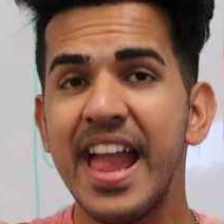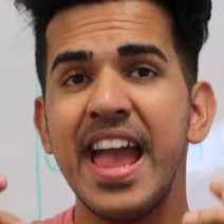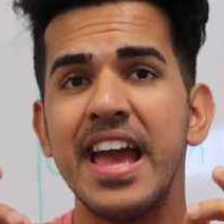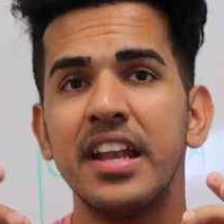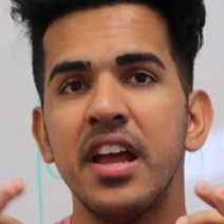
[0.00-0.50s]

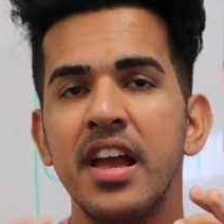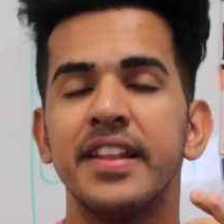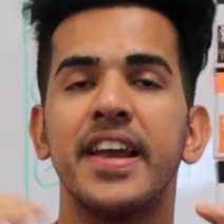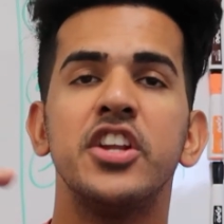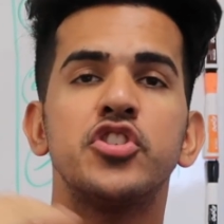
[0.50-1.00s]
And
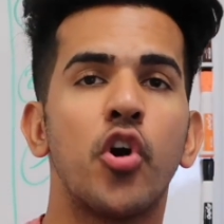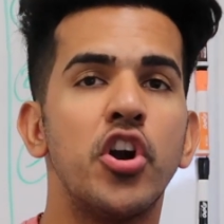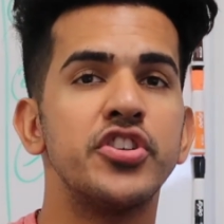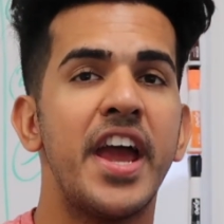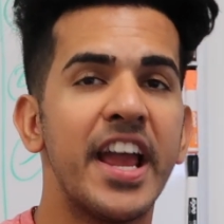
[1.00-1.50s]
they're gonna
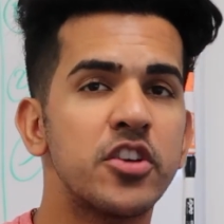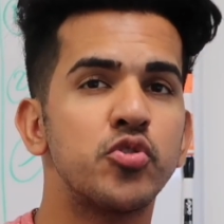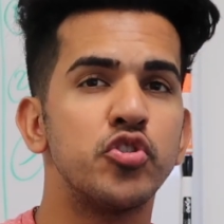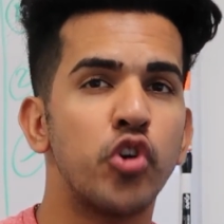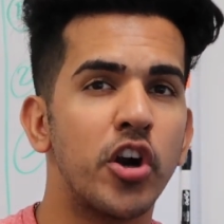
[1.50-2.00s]
charge
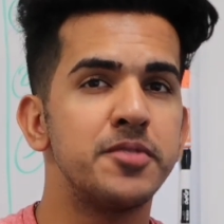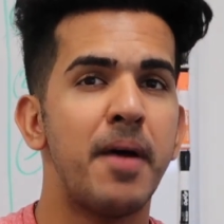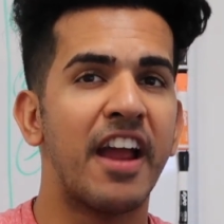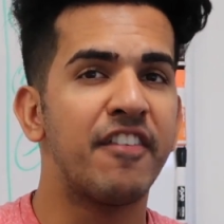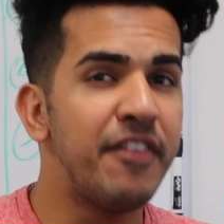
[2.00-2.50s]
extra
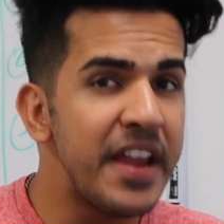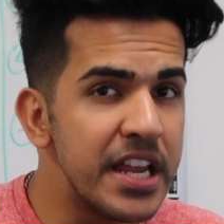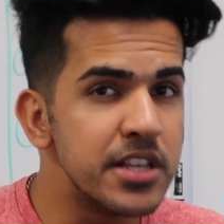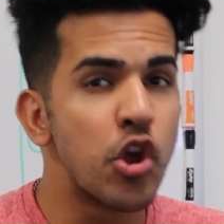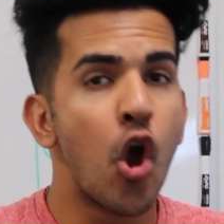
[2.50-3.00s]
chargeback
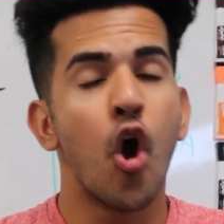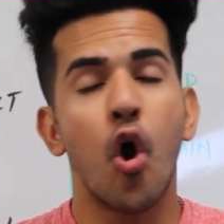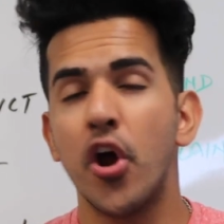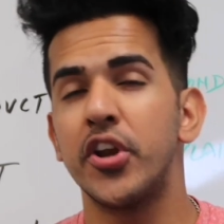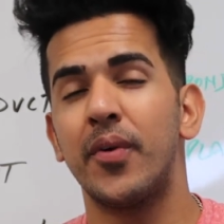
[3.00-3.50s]
fees
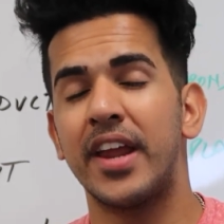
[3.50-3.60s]
on your